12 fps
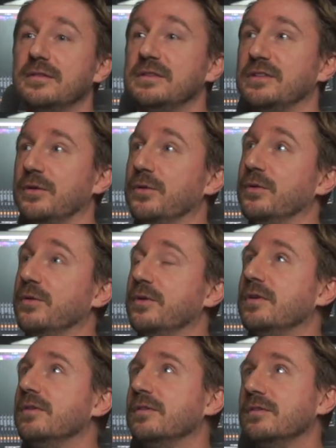So,
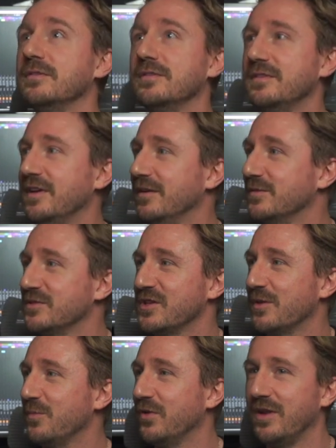yeah, I'm just
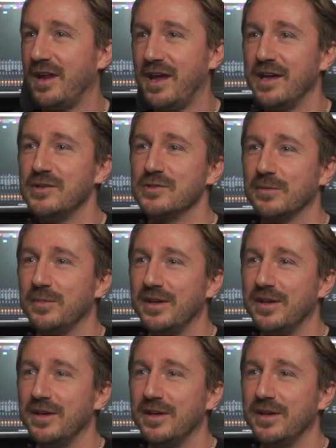going to put an age on me.